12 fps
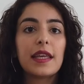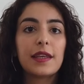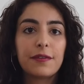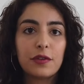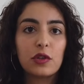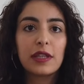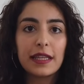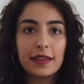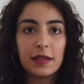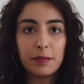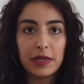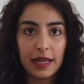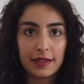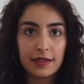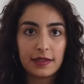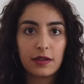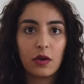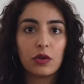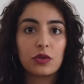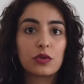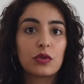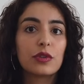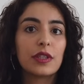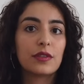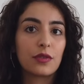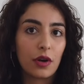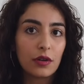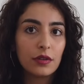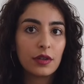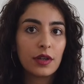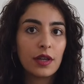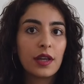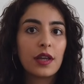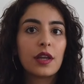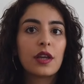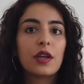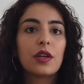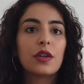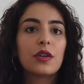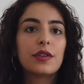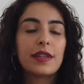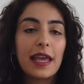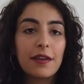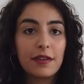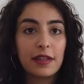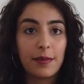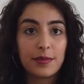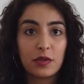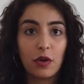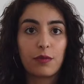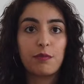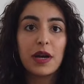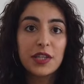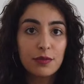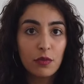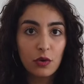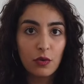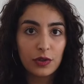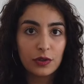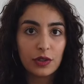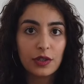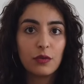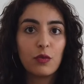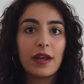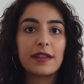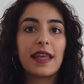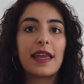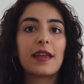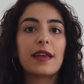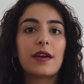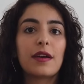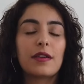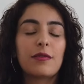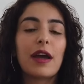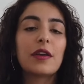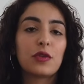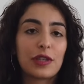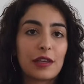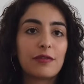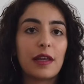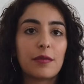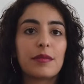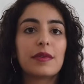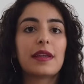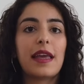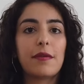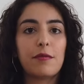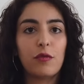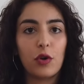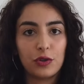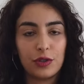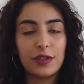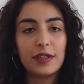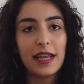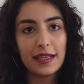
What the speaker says: If you let the plants go through the drought, they will absorb much more water when you give them water